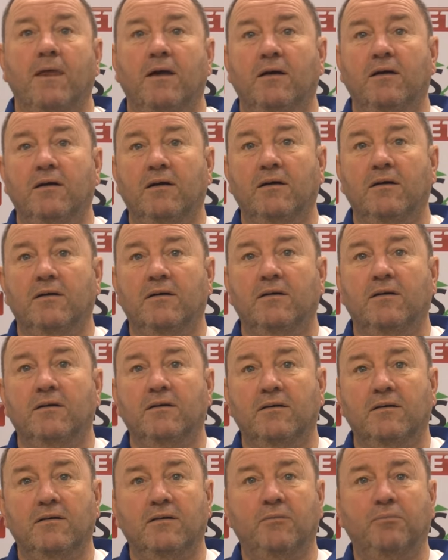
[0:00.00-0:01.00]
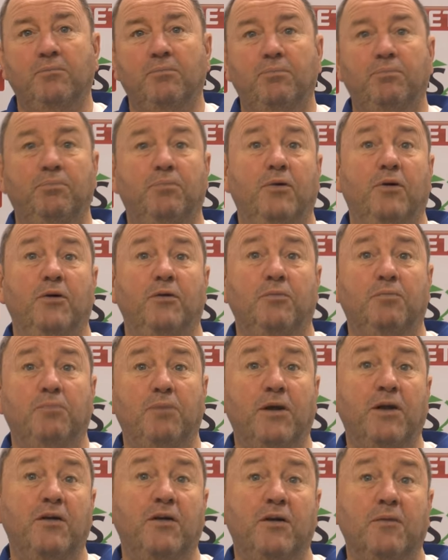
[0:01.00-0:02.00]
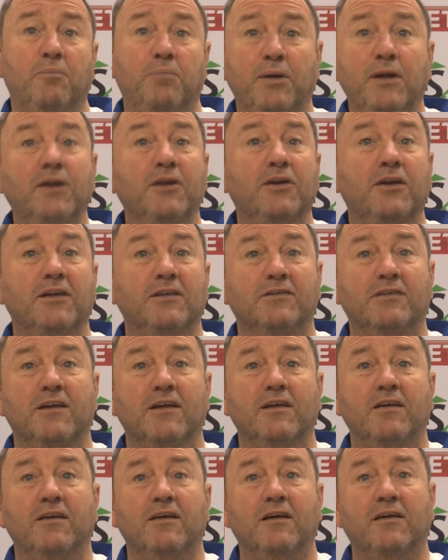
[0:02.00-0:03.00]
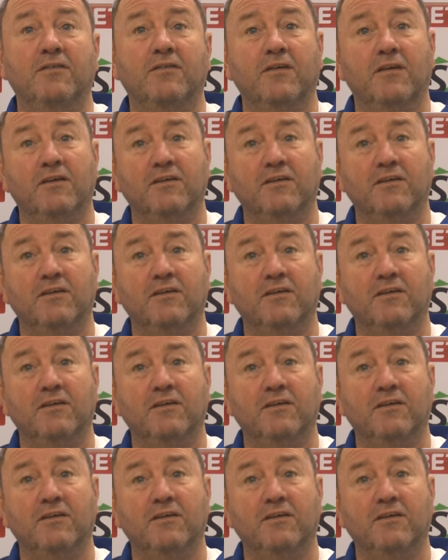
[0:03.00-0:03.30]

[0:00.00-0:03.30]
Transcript: uh, as an opinion as they as,